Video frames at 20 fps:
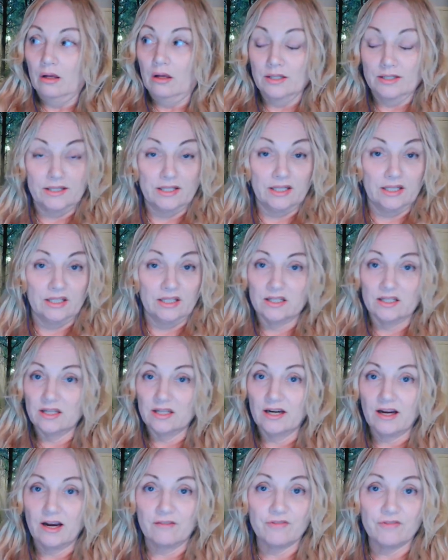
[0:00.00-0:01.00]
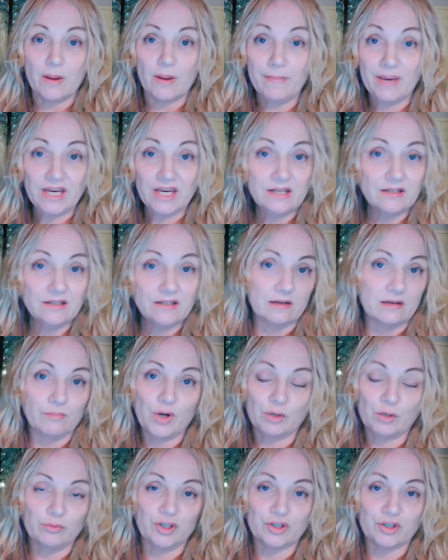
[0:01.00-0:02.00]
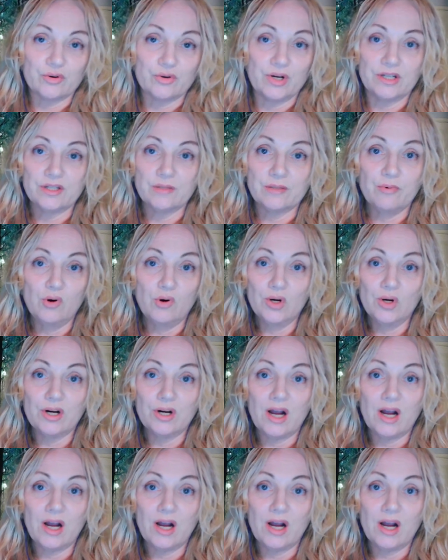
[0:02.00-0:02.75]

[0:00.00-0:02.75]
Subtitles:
cities that have amazing public transport,